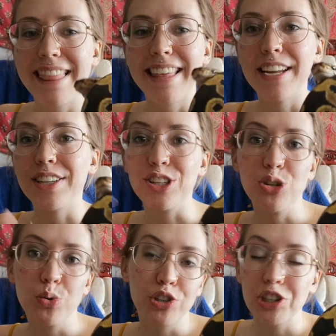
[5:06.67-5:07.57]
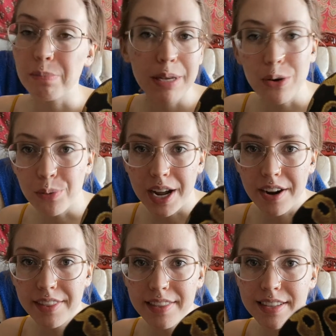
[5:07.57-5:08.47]
then you should be
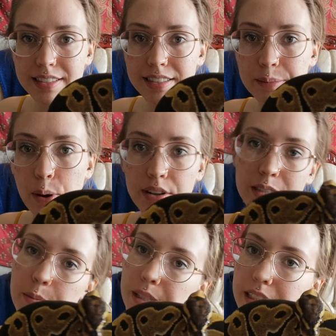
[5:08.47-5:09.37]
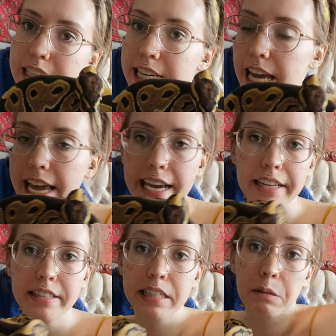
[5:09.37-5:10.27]
aware that this is a possibility,
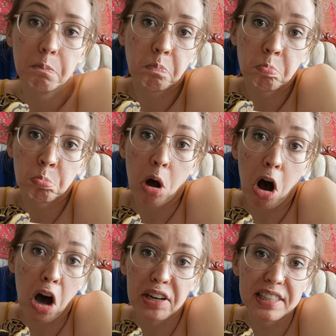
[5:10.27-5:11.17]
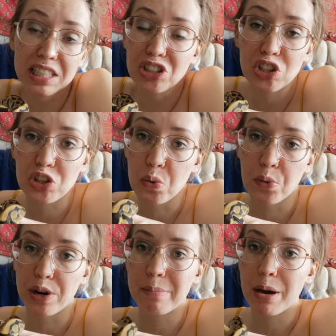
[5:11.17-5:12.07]
and honestly, just don't
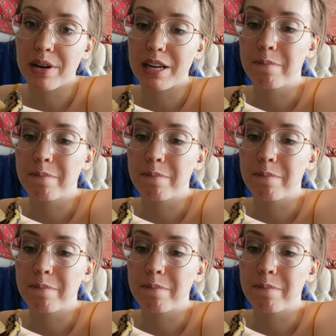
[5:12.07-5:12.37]
worry about it.